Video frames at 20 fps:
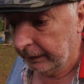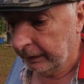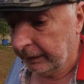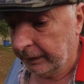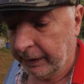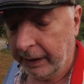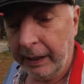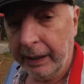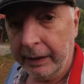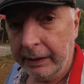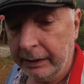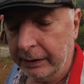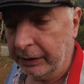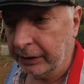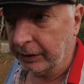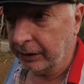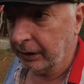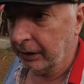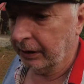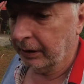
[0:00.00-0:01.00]
the
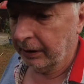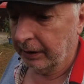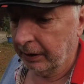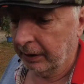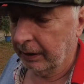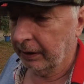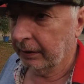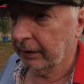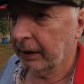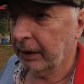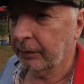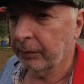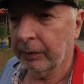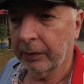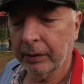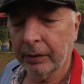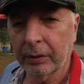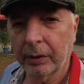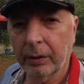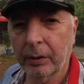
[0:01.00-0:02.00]
kids, they
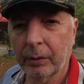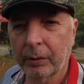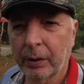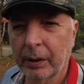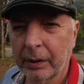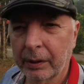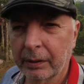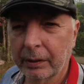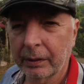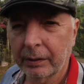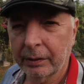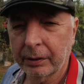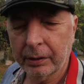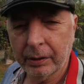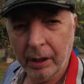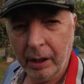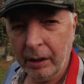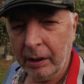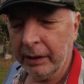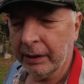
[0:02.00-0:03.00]
want to go to
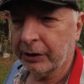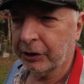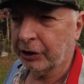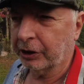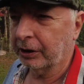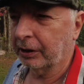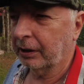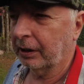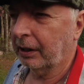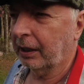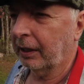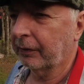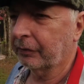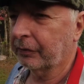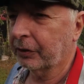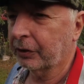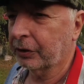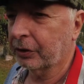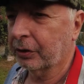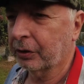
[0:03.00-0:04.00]
college
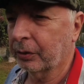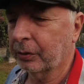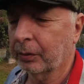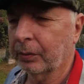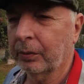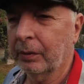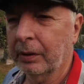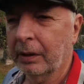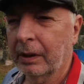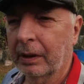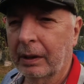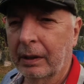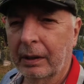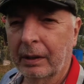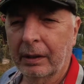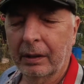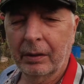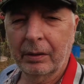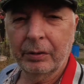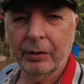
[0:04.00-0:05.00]
after school
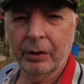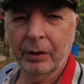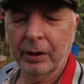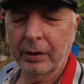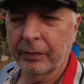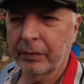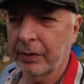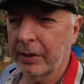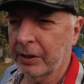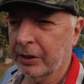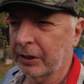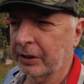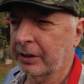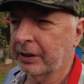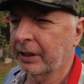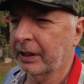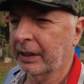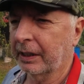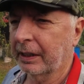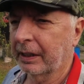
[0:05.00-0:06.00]
or
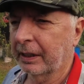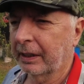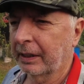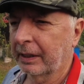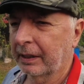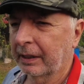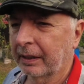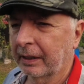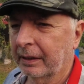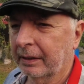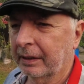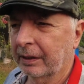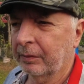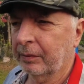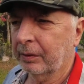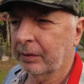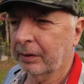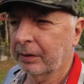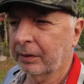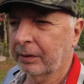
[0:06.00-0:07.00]
university, and they
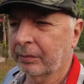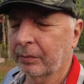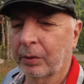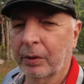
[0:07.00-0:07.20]
want to